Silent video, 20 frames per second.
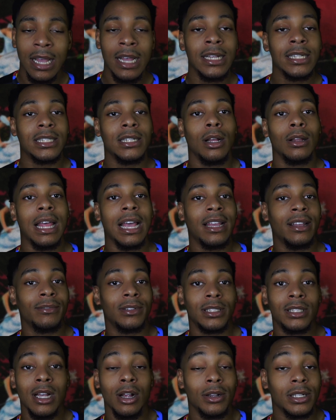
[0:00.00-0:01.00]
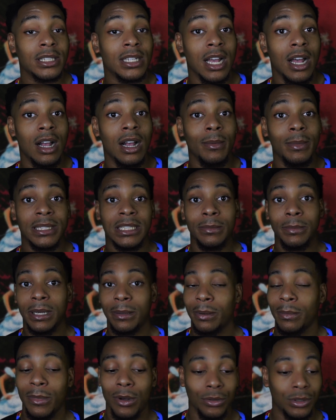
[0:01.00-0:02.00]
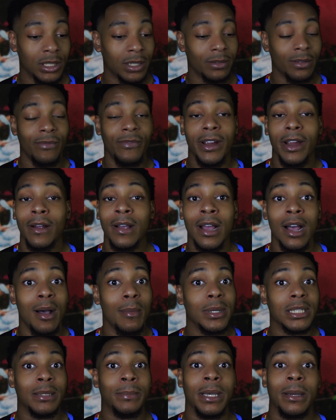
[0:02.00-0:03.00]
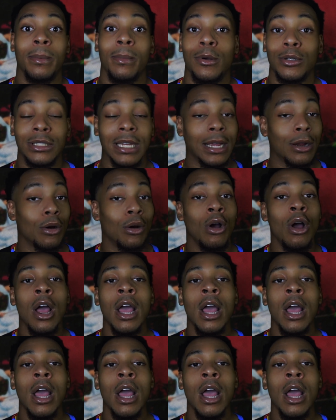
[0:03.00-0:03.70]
So like if the circus come, it's a big promotion. If the fair come, it's a big promotion. Like, girl,